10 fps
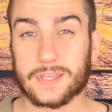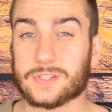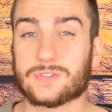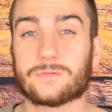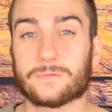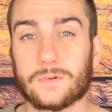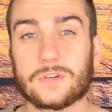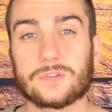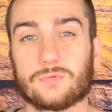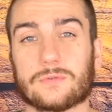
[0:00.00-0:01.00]
thing to do
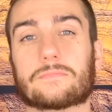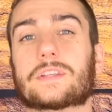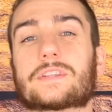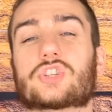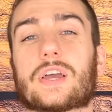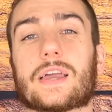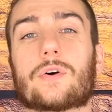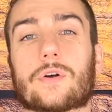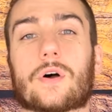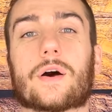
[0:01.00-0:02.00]
first would be to check
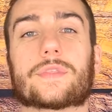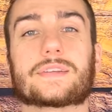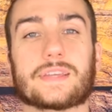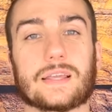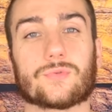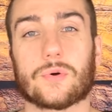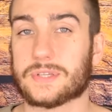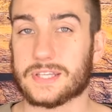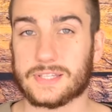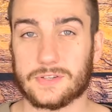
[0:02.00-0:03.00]
out our online dating
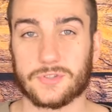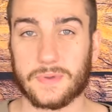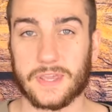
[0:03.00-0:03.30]
website deals